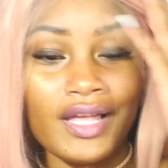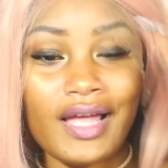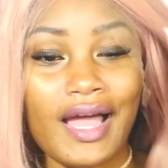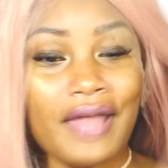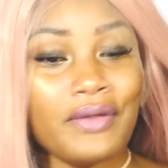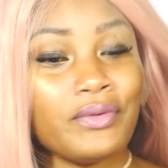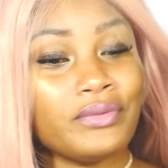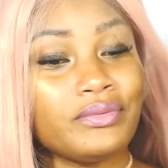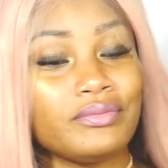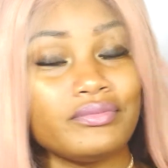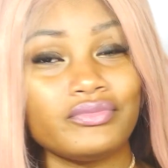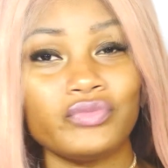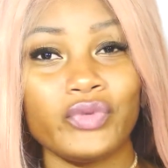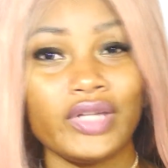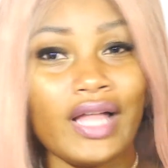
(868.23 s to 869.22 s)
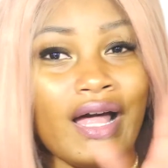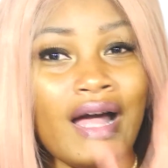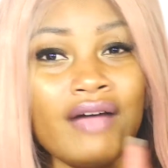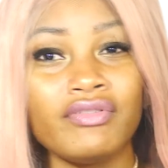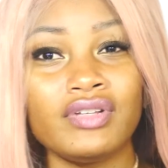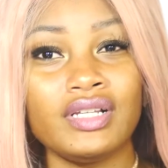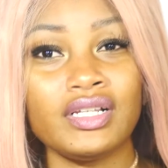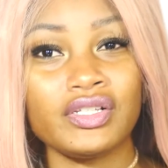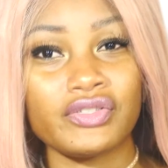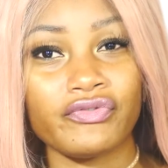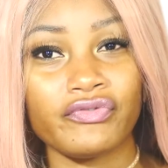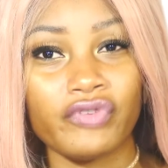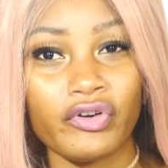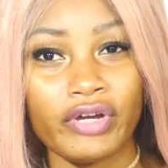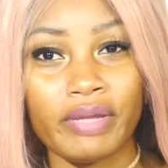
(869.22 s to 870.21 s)
I don't well I have the link
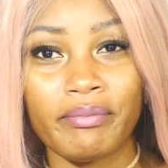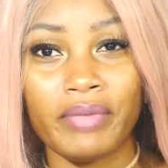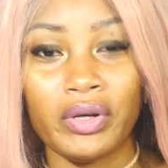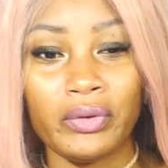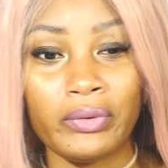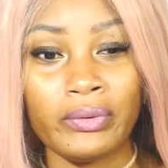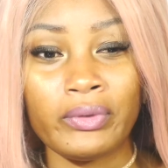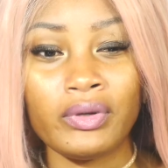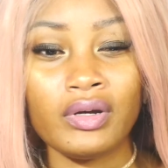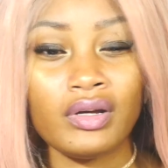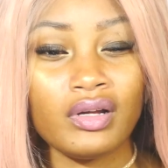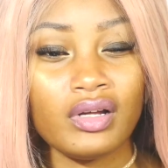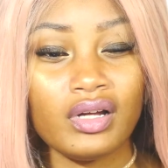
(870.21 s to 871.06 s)
for it below